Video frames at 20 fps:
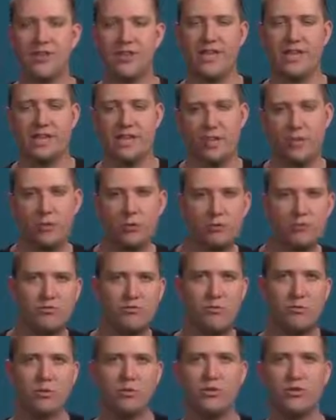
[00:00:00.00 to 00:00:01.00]
And that little
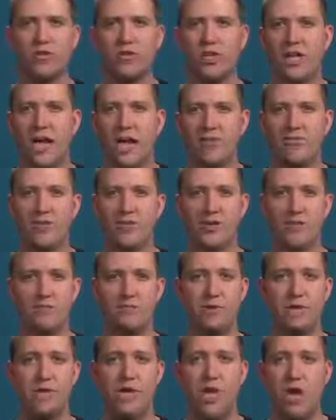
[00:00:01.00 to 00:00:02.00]
before and little after
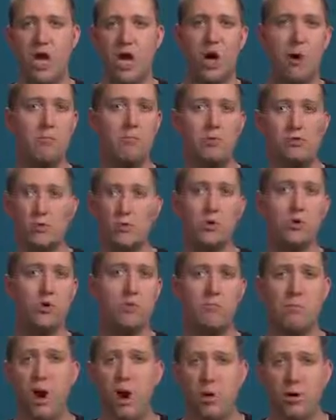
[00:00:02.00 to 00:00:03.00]
can be a musical
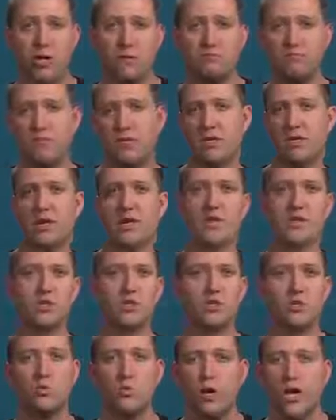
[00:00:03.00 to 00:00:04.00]
component like
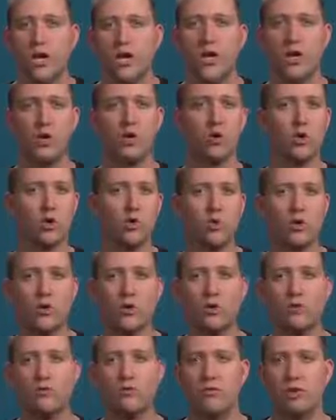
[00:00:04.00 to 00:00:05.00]
swing or
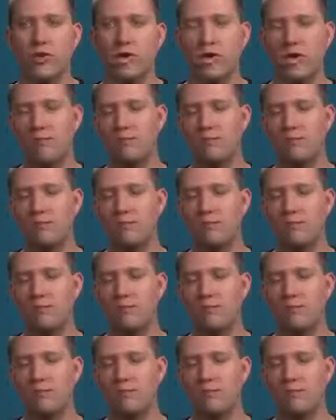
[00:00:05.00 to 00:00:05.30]
groove.